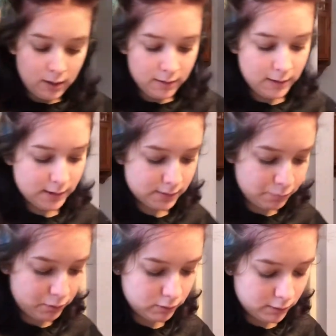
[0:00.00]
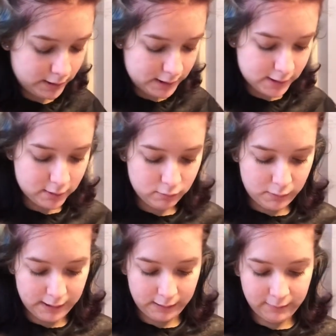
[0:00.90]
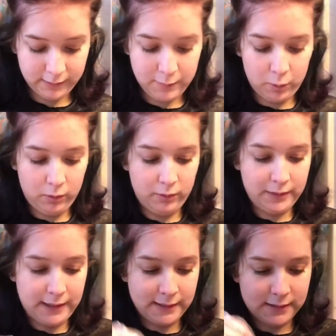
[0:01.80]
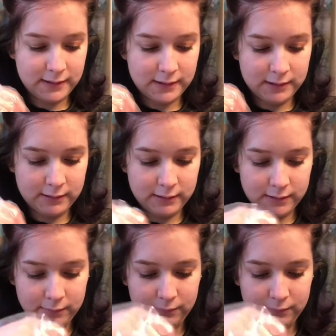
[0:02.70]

It's poured into my lovely bowl that's